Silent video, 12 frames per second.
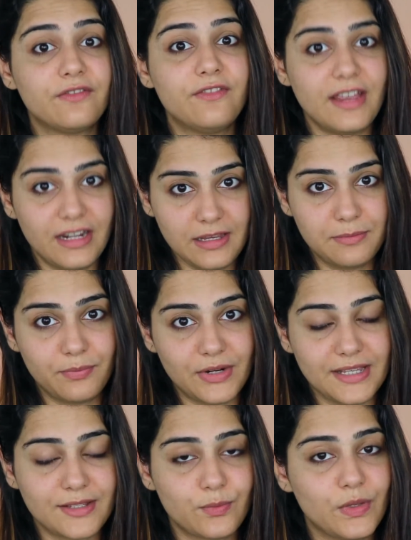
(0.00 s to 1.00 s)

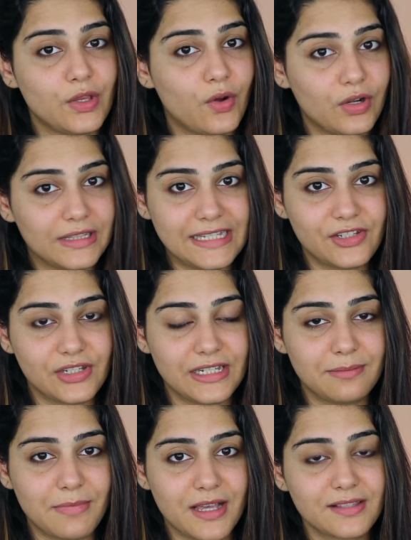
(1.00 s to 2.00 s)
impressed with all these
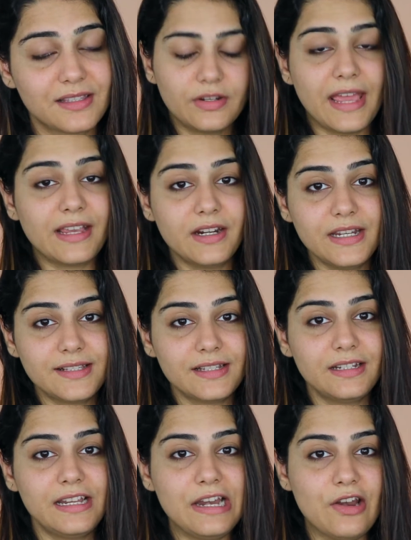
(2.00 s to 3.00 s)
sheet masks. Nykaa
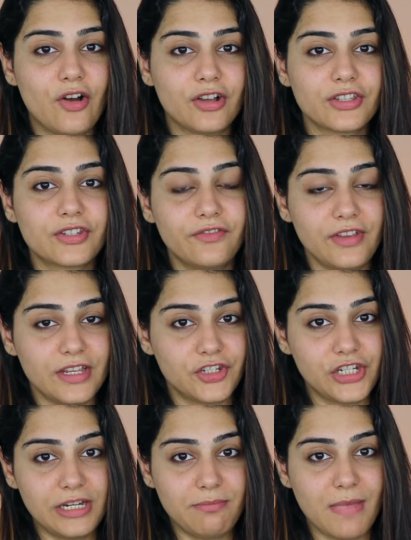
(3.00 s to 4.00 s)
recently launched
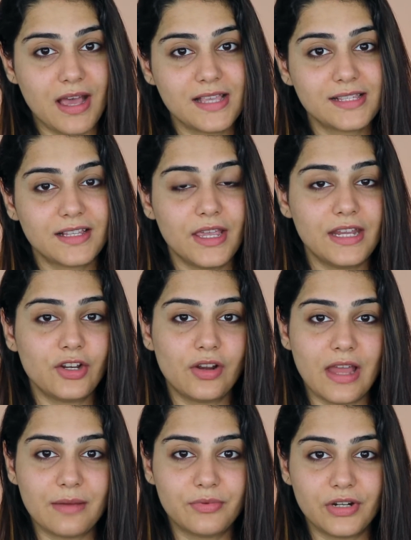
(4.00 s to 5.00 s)
sheet mask in
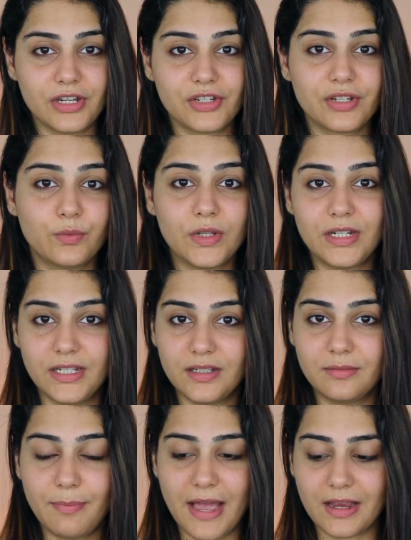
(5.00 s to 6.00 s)
collaboration with
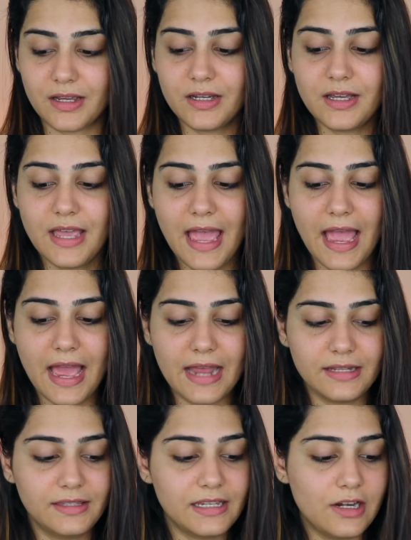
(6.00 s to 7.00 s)
Dear Packer,
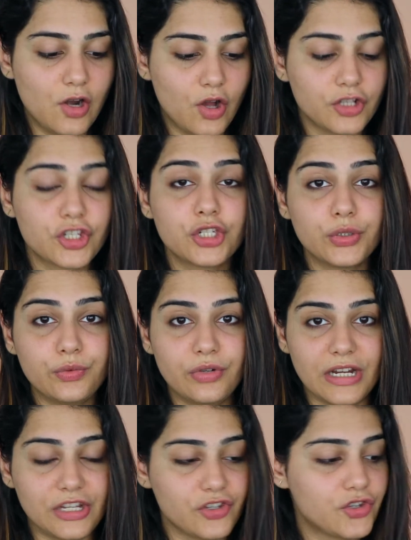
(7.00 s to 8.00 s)
and they launched two
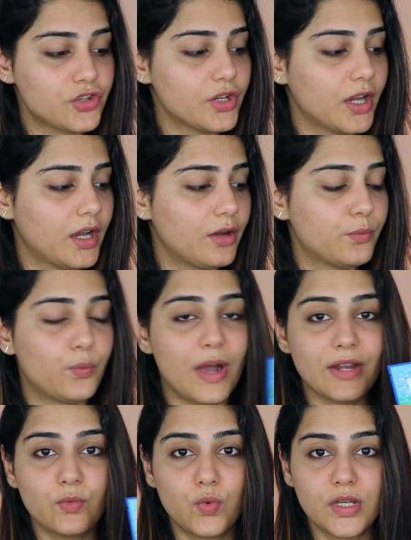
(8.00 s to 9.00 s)
range.
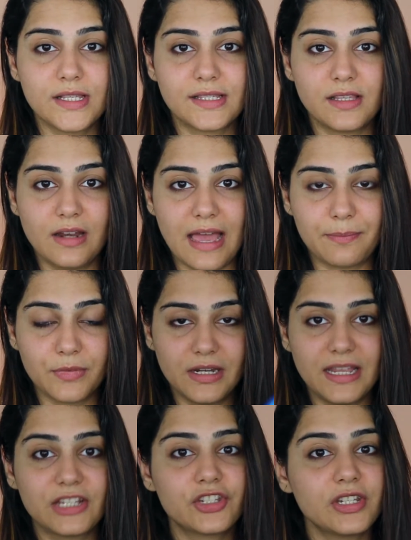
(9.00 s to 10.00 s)
One was the Love
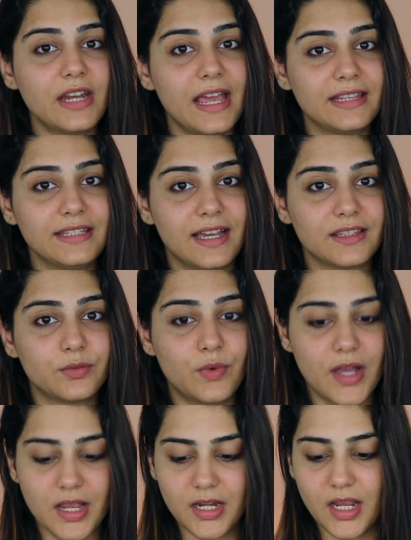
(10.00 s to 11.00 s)
Collection and the other
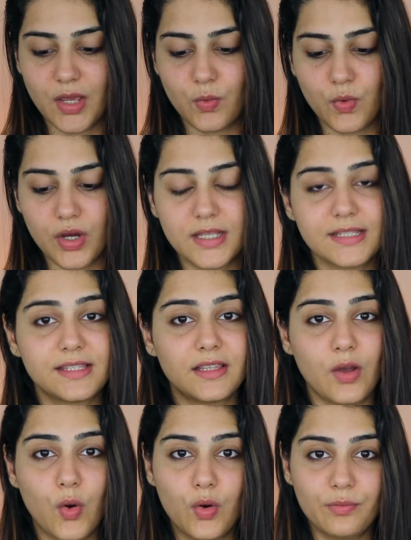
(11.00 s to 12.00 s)
one was
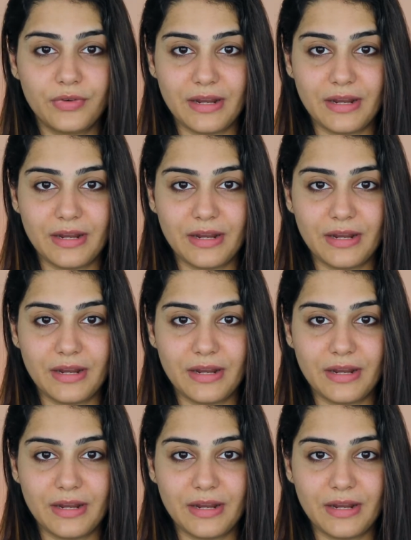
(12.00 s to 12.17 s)
Home